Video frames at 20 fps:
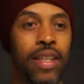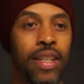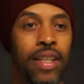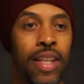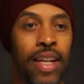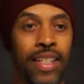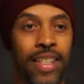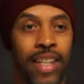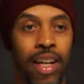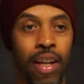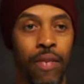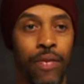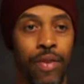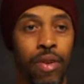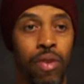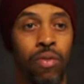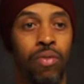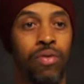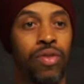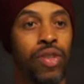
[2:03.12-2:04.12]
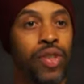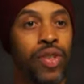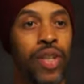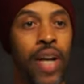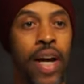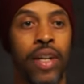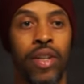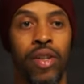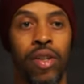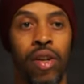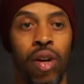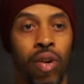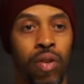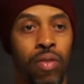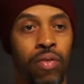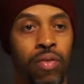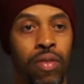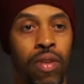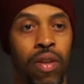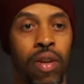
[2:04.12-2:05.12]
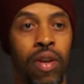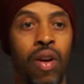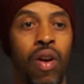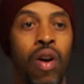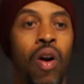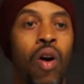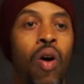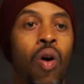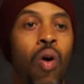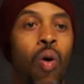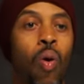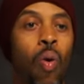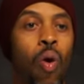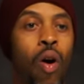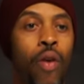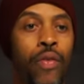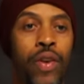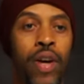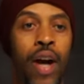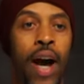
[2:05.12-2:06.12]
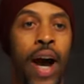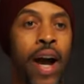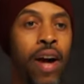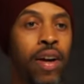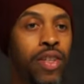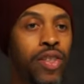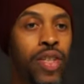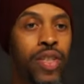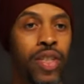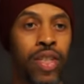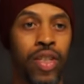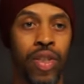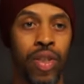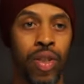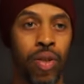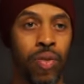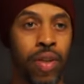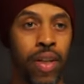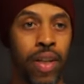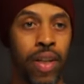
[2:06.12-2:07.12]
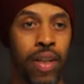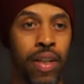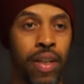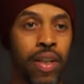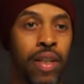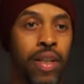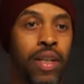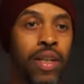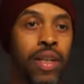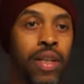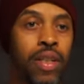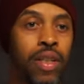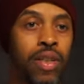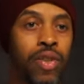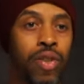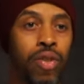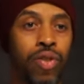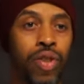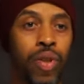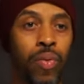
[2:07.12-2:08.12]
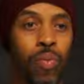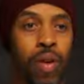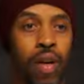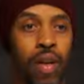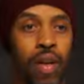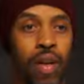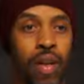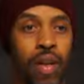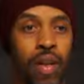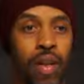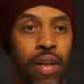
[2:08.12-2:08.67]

They can tell if you just shot your own or if you hired just a student to shoot your work.